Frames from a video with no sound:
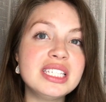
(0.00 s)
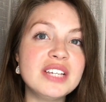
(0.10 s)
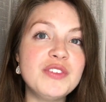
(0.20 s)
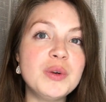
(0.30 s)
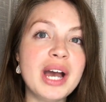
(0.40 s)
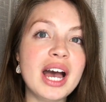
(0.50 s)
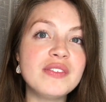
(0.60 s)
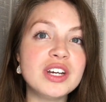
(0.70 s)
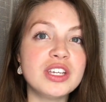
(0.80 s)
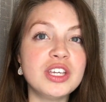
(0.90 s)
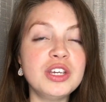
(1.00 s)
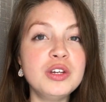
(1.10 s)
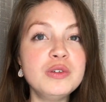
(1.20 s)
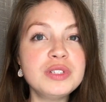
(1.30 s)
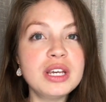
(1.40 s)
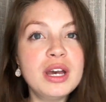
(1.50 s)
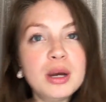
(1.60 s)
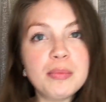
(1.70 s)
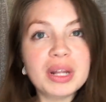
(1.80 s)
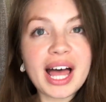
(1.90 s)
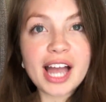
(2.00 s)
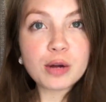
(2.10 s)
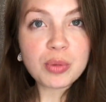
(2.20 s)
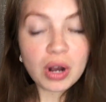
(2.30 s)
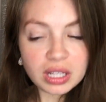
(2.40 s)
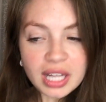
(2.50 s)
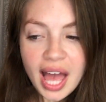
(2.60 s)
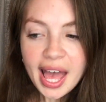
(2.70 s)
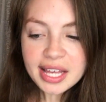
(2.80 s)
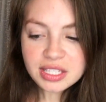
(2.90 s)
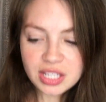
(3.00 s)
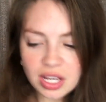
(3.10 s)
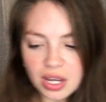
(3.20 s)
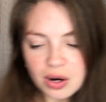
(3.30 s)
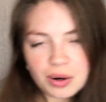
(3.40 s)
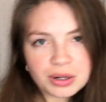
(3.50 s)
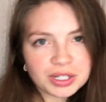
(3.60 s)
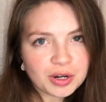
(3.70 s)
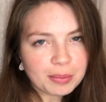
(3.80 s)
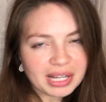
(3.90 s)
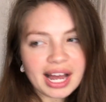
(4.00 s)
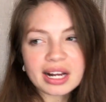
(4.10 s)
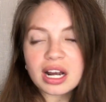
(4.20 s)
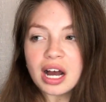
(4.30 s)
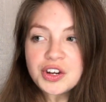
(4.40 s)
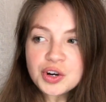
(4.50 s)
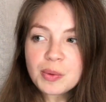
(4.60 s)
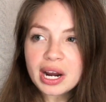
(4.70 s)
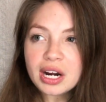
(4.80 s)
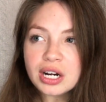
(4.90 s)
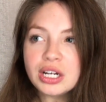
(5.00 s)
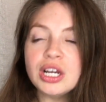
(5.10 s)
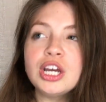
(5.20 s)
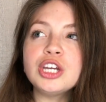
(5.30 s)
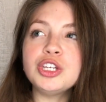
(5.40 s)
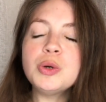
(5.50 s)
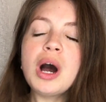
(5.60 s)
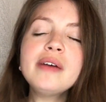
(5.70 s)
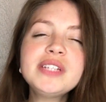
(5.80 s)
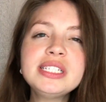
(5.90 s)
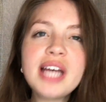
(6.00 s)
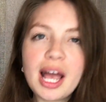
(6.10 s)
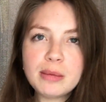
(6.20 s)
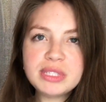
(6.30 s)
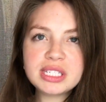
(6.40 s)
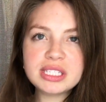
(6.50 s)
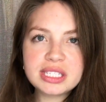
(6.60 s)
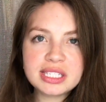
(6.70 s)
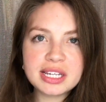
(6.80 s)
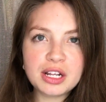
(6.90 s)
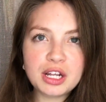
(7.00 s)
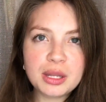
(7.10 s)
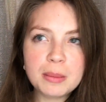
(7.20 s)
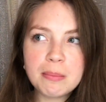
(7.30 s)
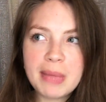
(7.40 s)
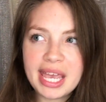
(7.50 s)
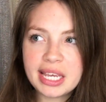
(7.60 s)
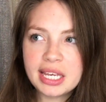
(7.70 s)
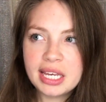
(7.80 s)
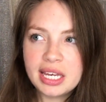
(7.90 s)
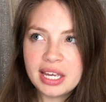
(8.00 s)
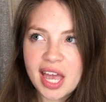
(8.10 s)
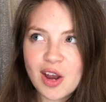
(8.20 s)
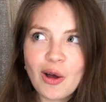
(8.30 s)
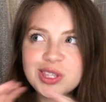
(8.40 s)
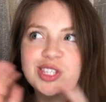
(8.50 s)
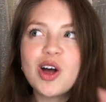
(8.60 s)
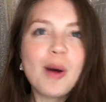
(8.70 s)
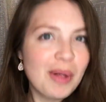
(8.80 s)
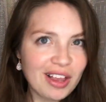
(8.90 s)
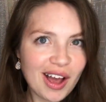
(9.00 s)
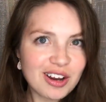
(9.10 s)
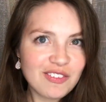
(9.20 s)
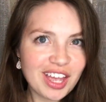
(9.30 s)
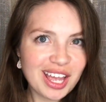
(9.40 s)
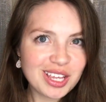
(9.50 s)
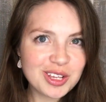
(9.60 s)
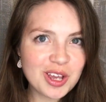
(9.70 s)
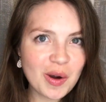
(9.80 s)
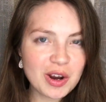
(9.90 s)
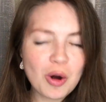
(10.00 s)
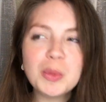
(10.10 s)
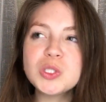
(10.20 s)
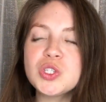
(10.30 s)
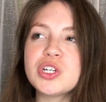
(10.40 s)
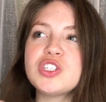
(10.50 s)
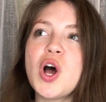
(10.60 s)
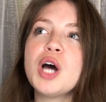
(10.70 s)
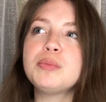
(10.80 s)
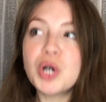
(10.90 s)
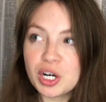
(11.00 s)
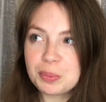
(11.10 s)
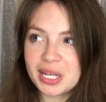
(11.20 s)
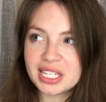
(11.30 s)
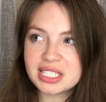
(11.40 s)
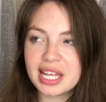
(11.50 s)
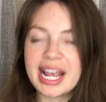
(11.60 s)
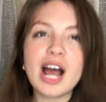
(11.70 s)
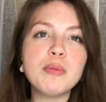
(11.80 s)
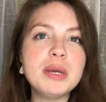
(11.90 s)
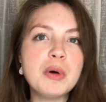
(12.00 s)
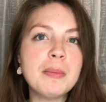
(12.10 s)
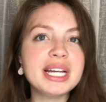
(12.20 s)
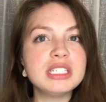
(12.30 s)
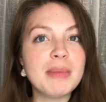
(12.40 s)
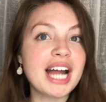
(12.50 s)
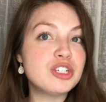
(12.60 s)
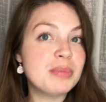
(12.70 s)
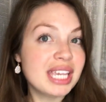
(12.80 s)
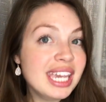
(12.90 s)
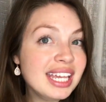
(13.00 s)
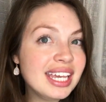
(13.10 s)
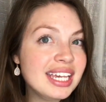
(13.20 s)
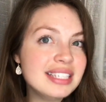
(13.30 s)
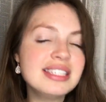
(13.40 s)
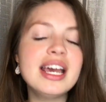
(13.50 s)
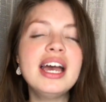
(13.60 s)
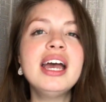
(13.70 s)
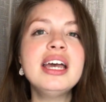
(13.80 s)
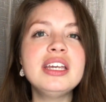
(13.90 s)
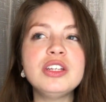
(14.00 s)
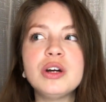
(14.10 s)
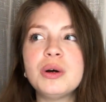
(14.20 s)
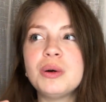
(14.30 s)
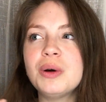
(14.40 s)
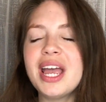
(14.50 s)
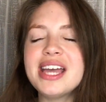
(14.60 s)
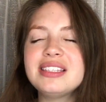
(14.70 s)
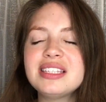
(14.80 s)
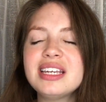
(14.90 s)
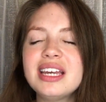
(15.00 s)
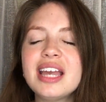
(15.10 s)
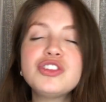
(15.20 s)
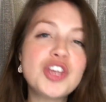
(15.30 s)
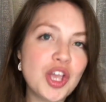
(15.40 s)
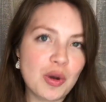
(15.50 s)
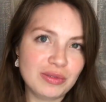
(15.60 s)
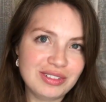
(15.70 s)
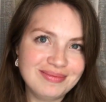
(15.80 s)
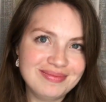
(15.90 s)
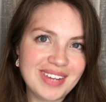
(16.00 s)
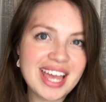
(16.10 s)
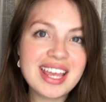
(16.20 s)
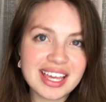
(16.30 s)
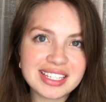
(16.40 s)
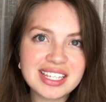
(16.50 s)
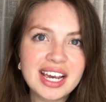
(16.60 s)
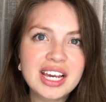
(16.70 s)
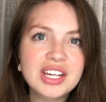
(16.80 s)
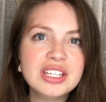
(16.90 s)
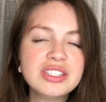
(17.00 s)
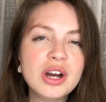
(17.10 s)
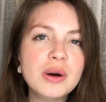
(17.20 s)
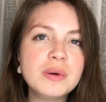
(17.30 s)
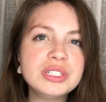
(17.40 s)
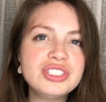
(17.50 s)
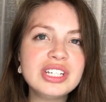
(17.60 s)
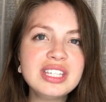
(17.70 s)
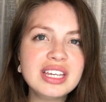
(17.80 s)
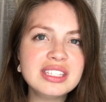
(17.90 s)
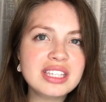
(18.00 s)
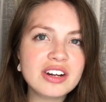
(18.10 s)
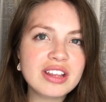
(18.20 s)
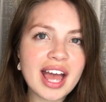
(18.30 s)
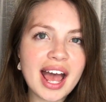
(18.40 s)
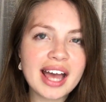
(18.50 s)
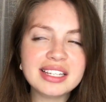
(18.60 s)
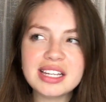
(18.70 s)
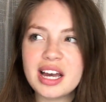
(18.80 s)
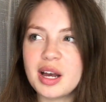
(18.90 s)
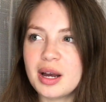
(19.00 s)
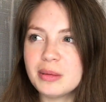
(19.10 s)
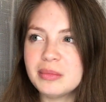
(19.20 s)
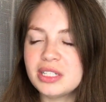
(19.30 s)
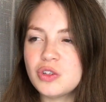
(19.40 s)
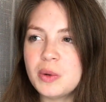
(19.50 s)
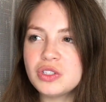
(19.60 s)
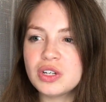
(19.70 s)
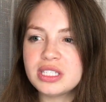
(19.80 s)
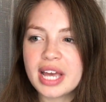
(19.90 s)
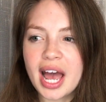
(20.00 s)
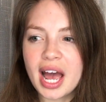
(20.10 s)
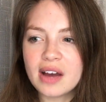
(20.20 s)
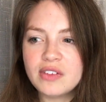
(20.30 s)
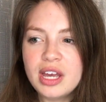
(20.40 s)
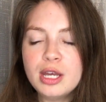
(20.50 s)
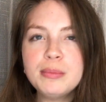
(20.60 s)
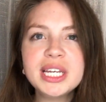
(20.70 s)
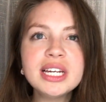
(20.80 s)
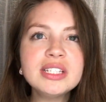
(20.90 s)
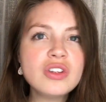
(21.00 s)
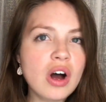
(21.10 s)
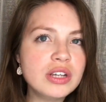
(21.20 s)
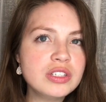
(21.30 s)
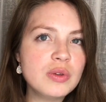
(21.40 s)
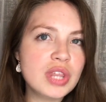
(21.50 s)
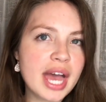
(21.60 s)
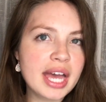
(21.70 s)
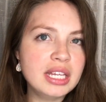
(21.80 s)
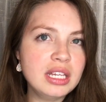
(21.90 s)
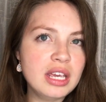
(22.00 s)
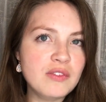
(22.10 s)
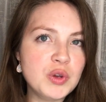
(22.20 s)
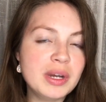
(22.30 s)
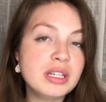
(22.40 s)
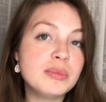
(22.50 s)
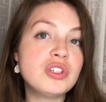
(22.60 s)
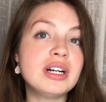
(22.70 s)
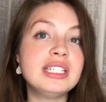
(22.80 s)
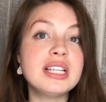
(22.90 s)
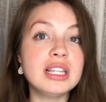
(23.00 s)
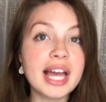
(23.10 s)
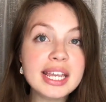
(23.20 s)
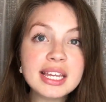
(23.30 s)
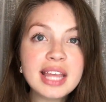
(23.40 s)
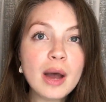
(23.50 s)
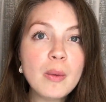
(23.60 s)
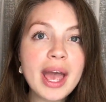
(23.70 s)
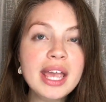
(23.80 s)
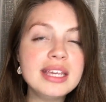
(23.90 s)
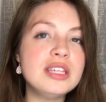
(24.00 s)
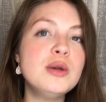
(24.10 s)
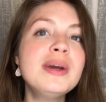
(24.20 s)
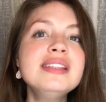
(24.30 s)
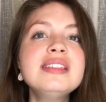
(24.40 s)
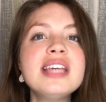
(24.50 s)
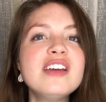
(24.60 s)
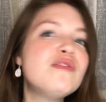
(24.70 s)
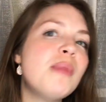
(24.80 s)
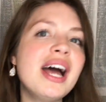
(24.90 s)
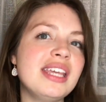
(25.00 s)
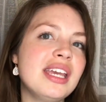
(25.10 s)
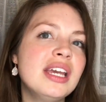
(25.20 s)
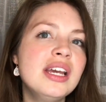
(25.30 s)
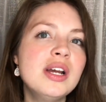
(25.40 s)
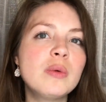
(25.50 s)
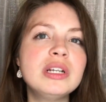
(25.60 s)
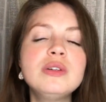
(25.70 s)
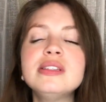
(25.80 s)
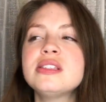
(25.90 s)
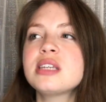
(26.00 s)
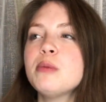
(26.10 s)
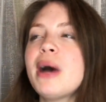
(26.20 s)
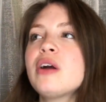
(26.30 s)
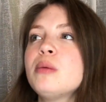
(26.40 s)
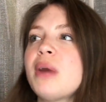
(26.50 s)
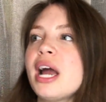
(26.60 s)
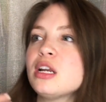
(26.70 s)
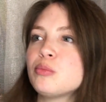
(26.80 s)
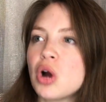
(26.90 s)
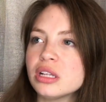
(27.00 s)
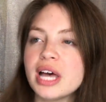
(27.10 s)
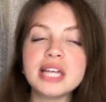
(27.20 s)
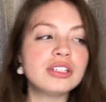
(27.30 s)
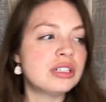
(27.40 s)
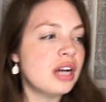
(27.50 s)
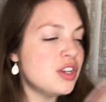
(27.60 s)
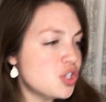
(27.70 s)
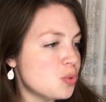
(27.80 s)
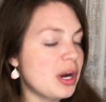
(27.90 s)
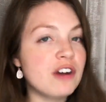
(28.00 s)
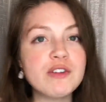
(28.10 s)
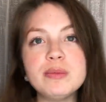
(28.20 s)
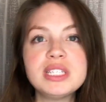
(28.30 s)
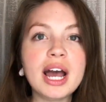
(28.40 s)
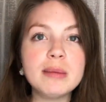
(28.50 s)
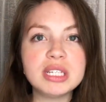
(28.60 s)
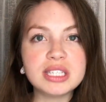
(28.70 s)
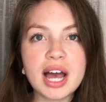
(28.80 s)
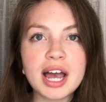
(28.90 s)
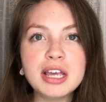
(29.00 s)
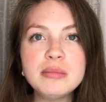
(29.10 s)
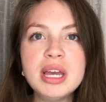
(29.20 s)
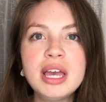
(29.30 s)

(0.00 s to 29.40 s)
if you have a cute black bralette or, you know, black underwear, you oftentimes can still make an ensemble out of it. You know, it almost looks on purpose, like how people mix match bikinis. You know, it's it's cute. It is. So just consider that. Um, it's always good to have, because also then if you end up starting to like it that way, you can save money where you can skip out on buying a bralette or underwear from time to time